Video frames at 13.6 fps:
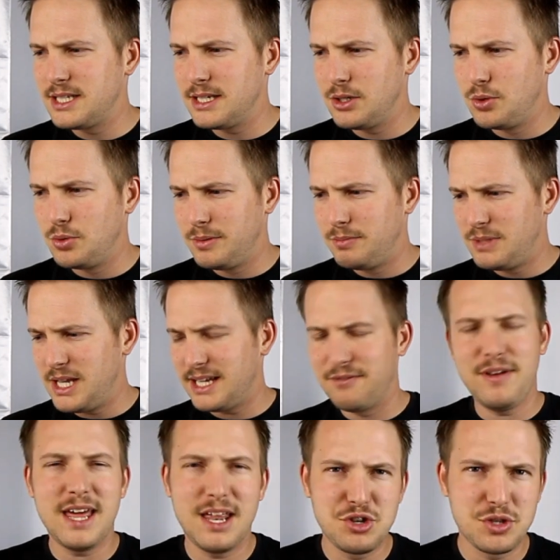to take
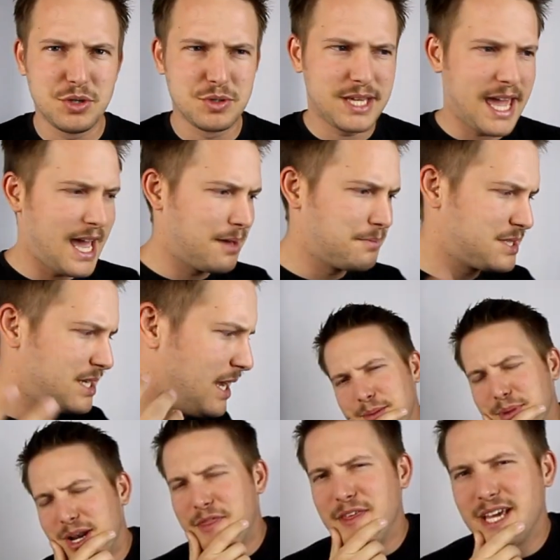advantage of those cams.
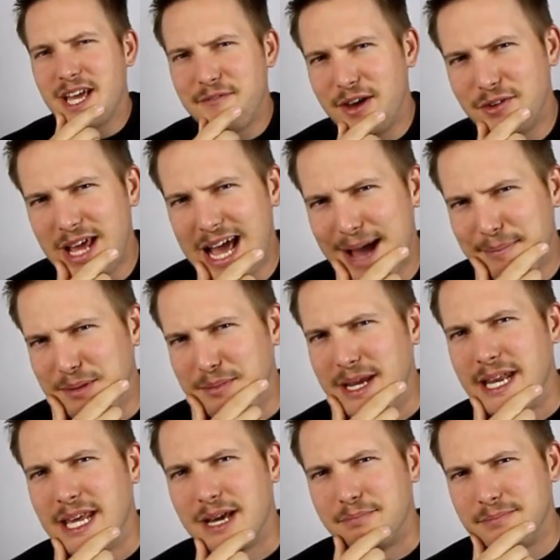But I think I found a happy
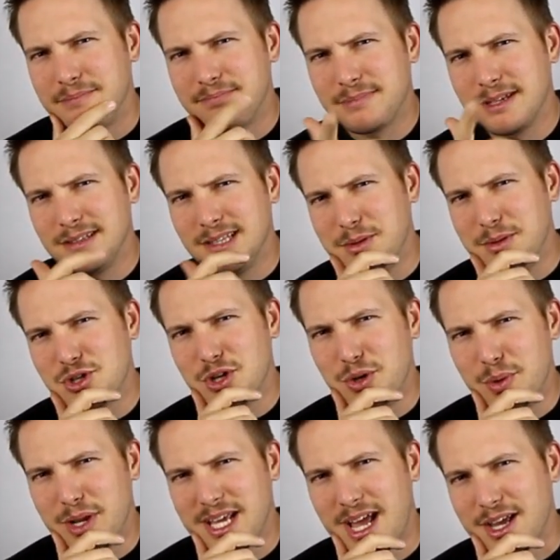medium. Let me show you
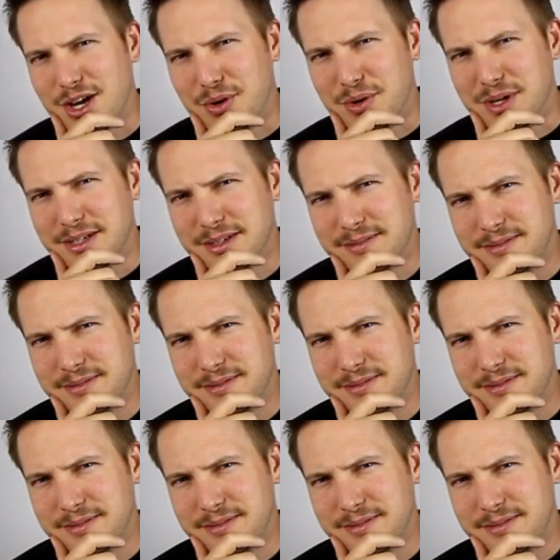what I got going.